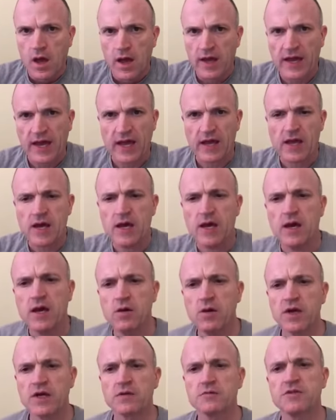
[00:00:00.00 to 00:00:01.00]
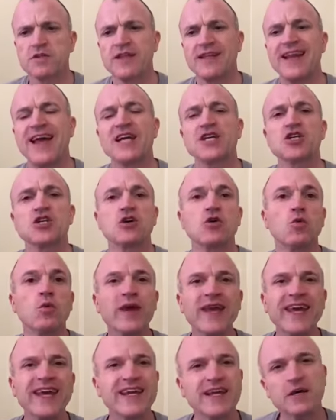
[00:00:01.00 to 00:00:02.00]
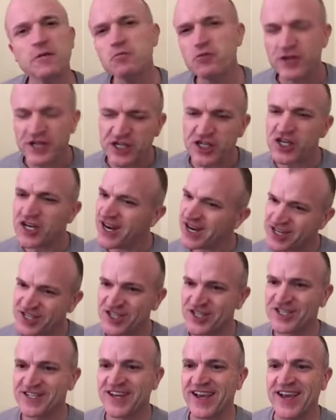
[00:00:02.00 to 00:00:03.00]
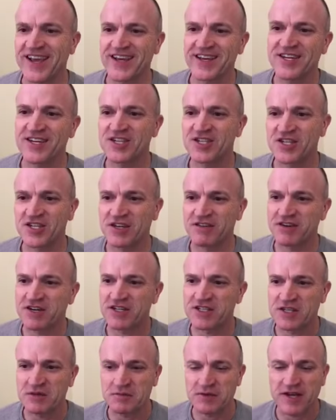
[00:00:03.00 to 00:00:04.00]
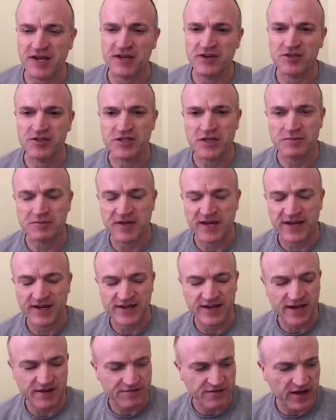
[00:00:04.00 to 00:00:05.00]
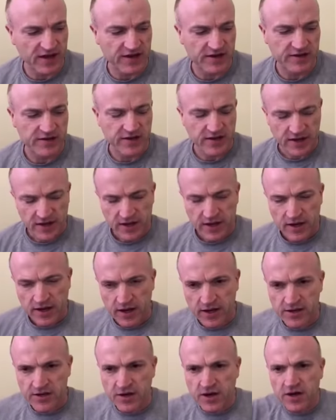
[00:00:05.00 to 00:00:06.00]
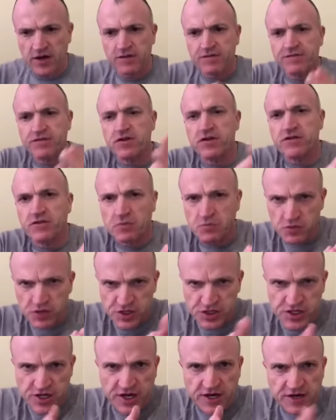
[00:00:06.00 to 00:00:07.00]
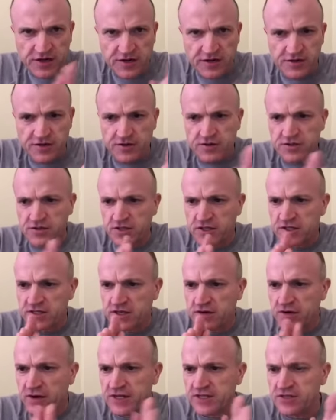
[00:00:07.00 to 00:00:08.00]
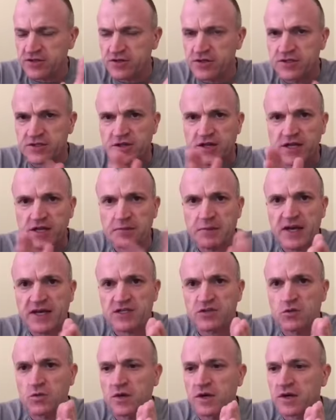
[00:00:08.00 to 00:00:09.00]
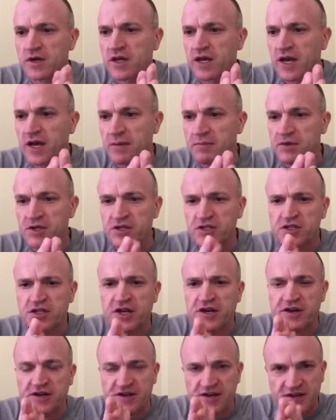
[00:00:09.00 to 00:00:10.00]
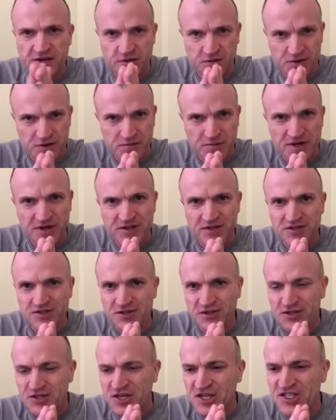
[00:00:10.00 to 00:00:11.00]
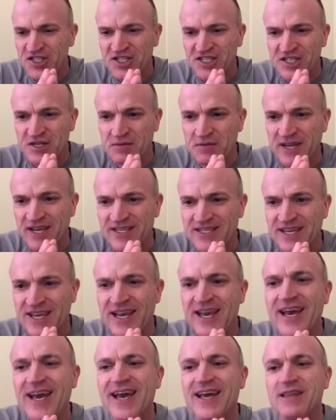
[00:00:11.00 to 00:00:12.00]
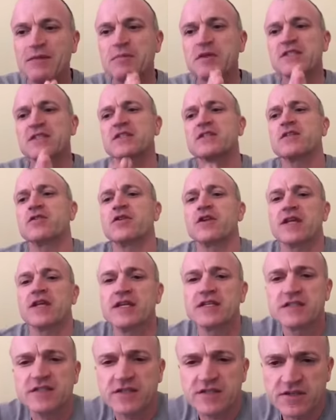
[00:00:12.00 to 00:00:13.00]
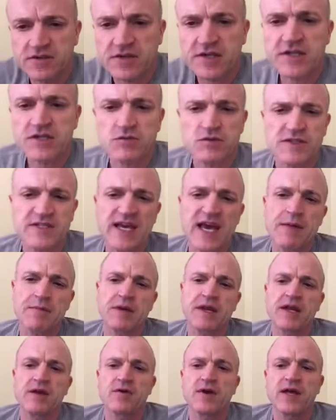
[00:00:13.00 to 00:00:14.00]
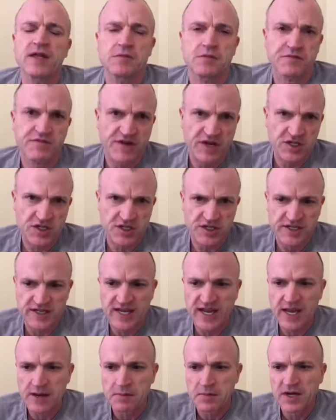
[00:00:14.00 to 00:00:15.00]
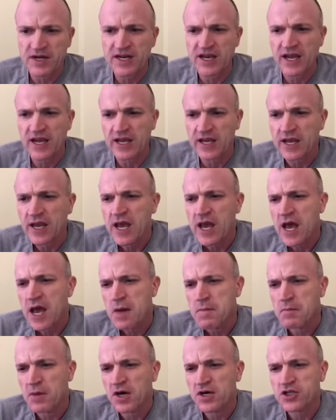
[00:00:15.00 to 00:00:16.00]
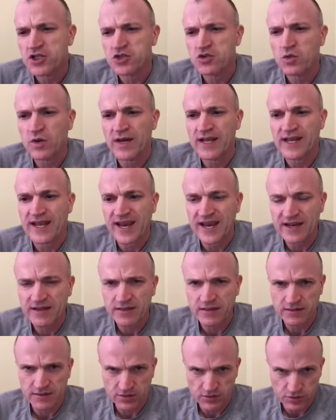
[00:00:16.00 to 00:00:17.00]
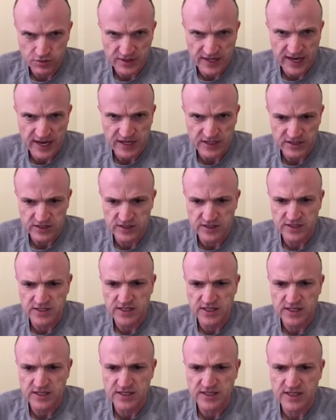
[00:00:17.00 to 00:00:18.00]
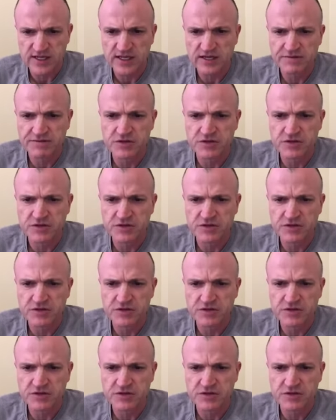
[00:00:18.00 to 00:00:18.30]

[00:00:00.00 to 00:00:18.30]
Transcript: Hey gang, welcome to the National Weed Appreciation Day edition of our CPA News Update. And I've got a yard full of appreciating to do, so let's get right to it so I can get back to work. Bill Sheridan here with the Maryland Association of CPAs and the Business Learning Institute. Here's what's happening around the profession today, Monday, March 28th, 2016.